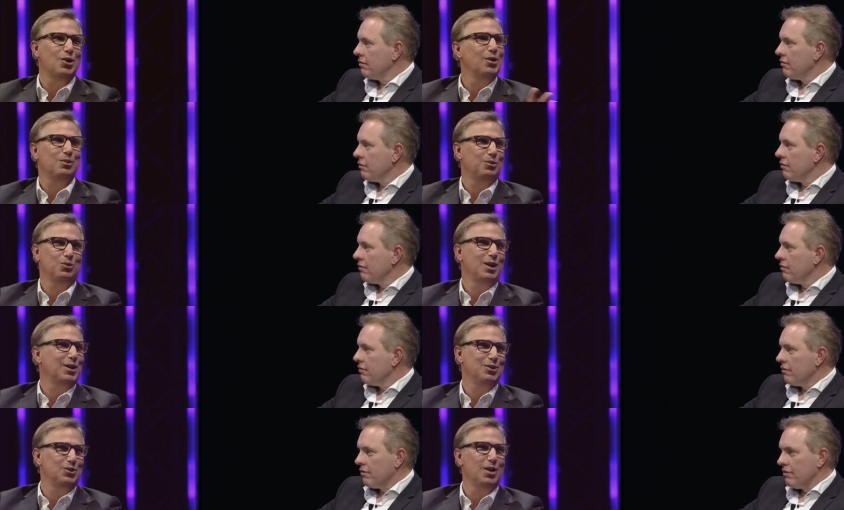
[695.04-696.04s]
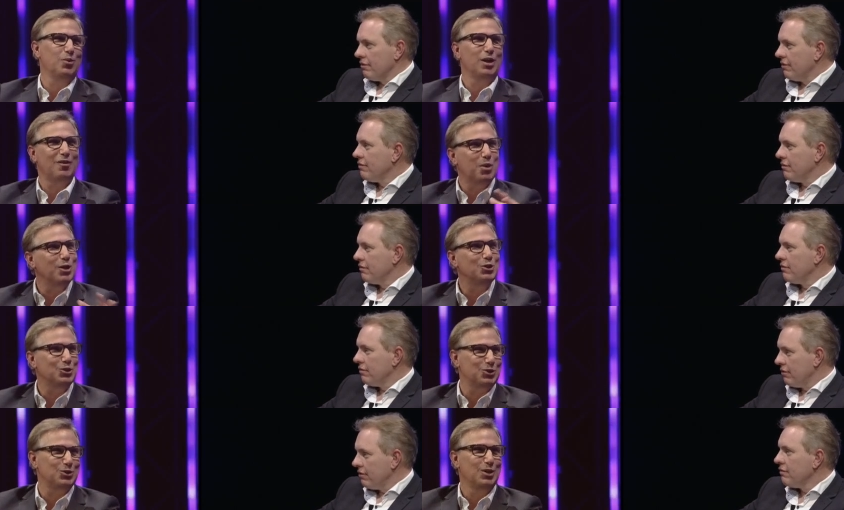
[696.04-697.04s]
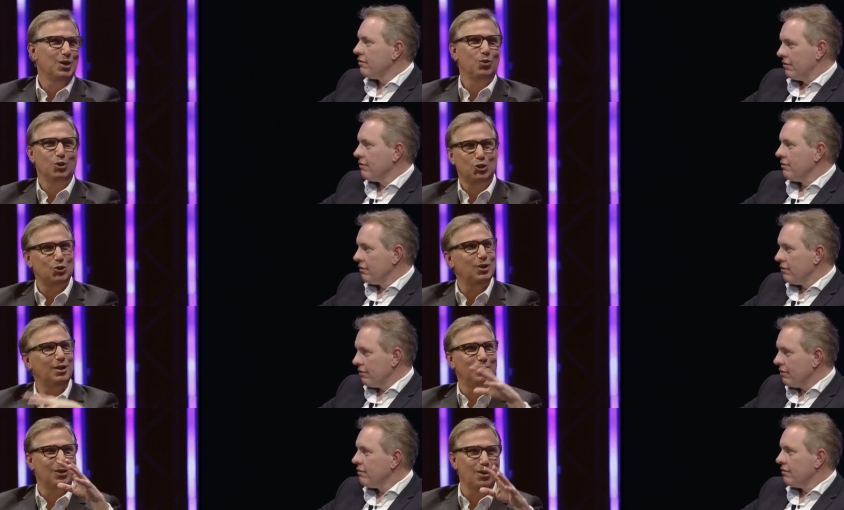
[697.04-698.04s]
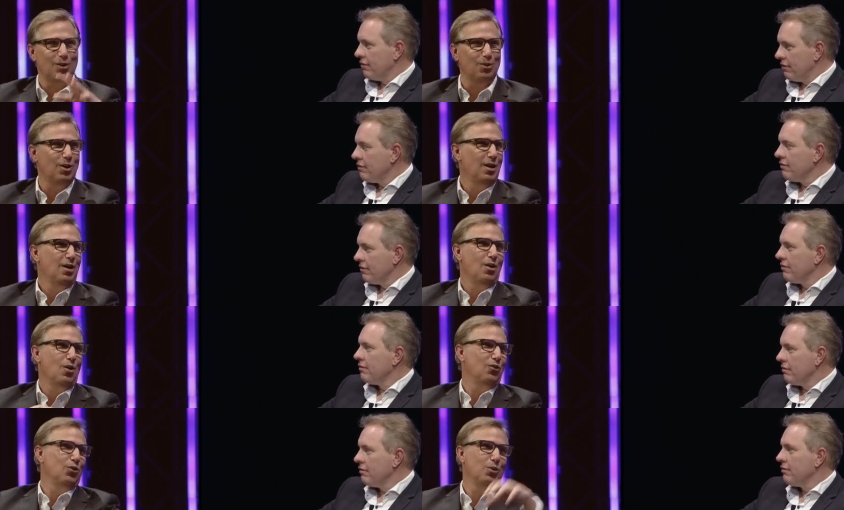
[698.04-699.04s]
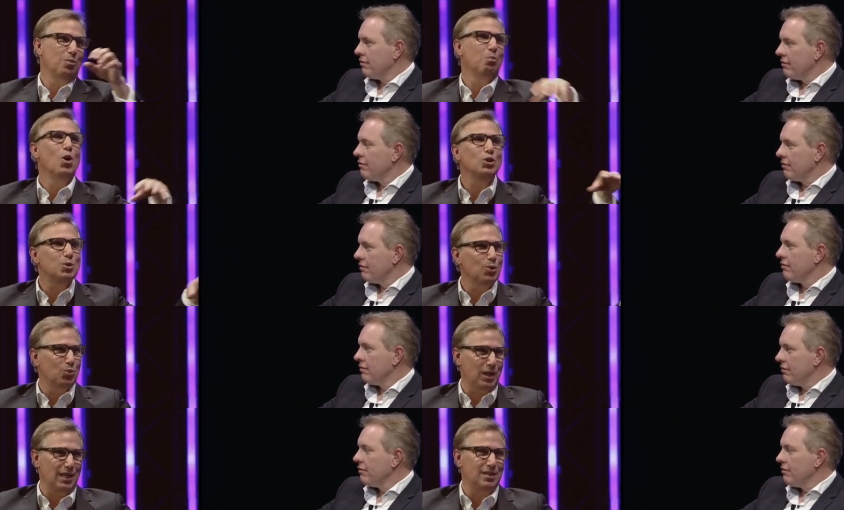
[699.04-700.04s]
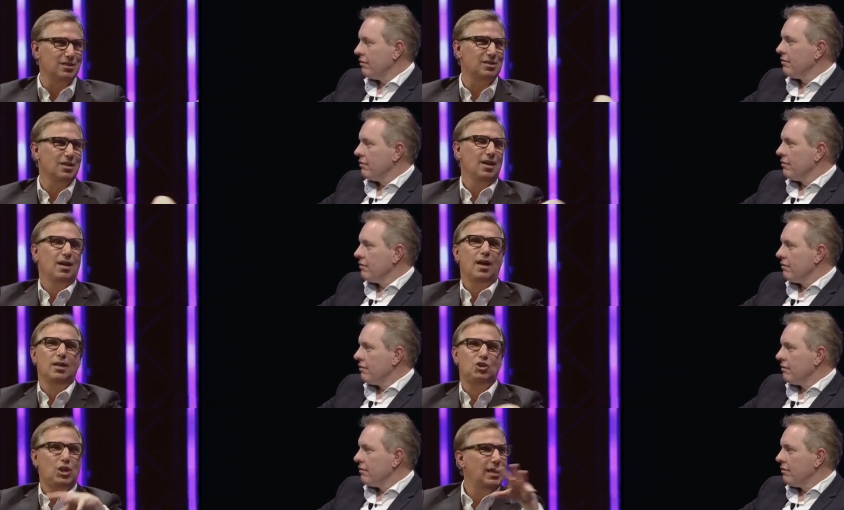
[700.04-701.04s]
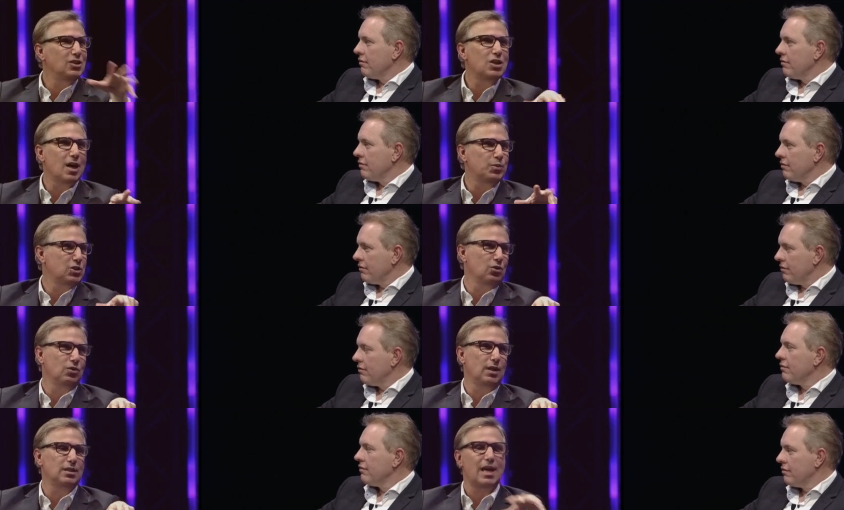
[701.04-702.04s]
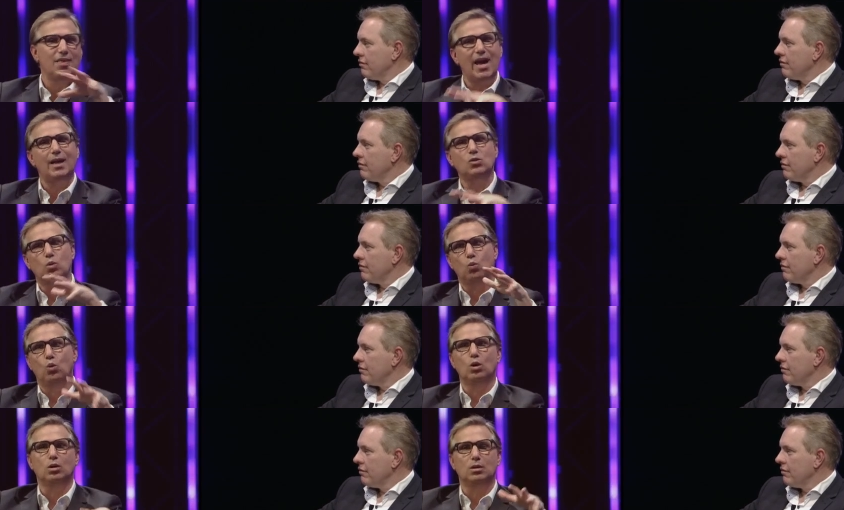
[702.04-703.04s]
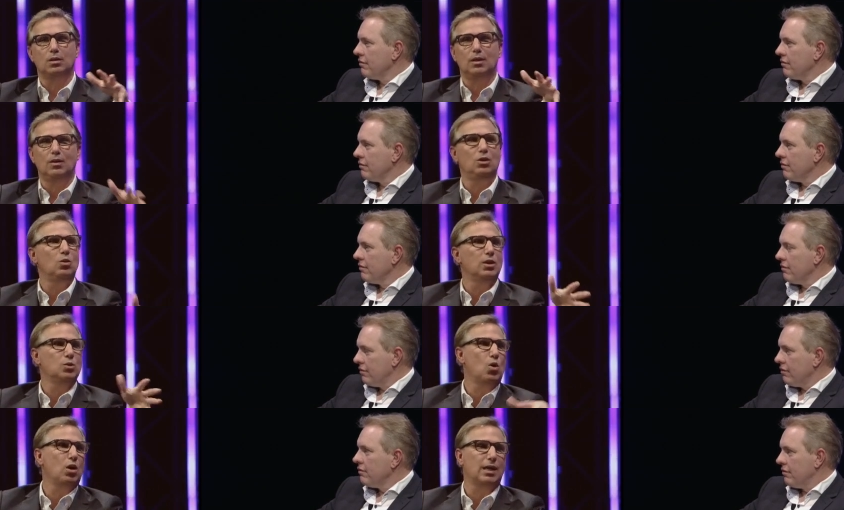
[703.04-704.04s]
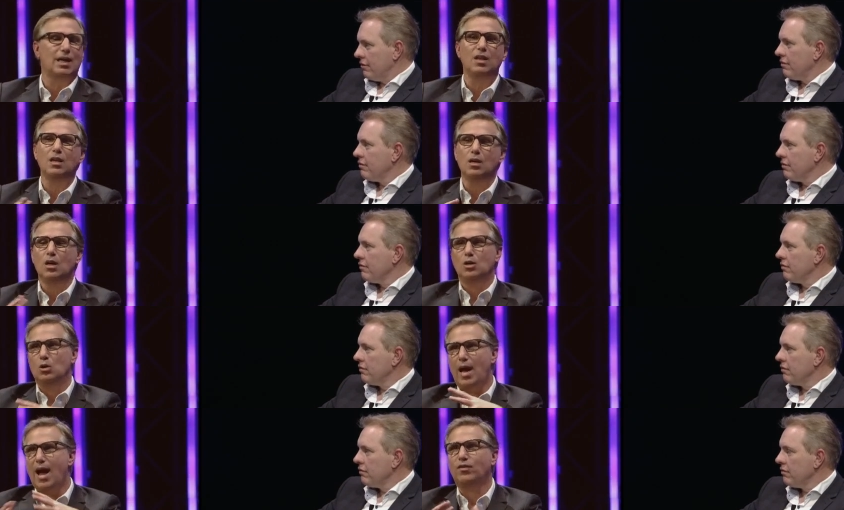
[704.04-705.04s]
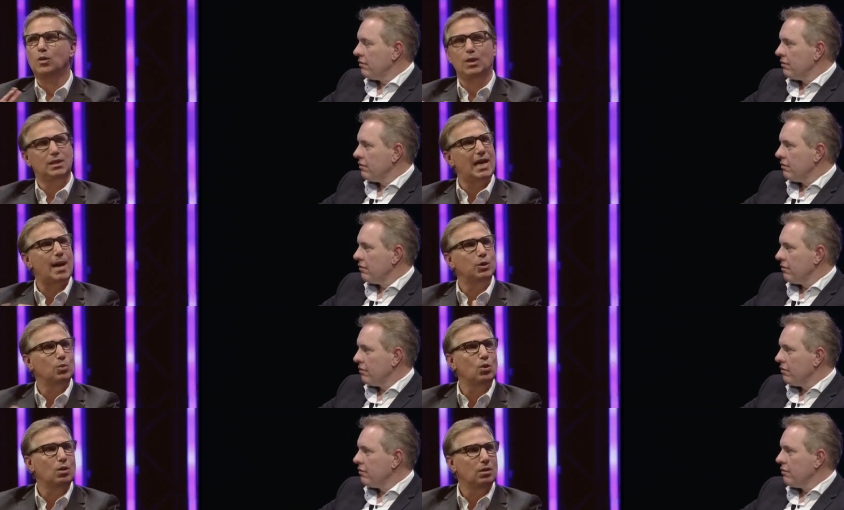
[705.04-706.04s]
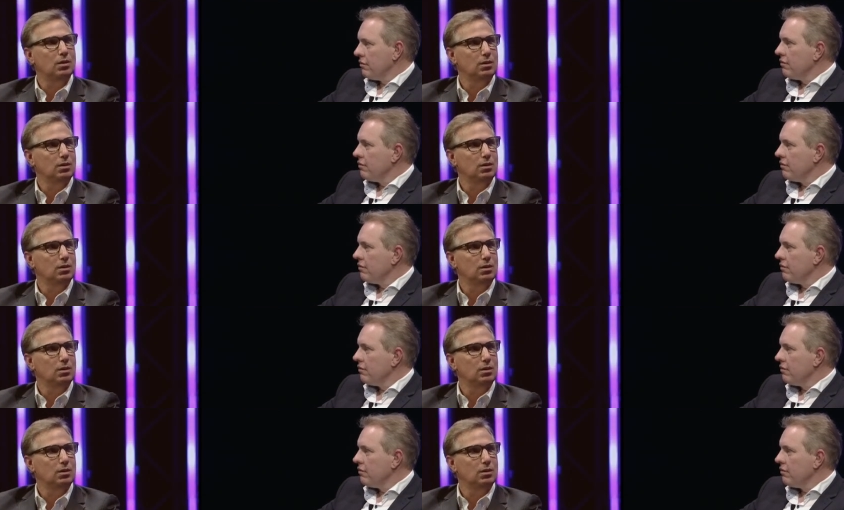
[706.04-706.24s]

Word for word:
Speaker 1: no, we're not going to do that. We're going to have punters. We're going to shoot it, you know, over multiple weeks. Changed up certain things, and that's what worked in the U S market. I think you have to be adaptable.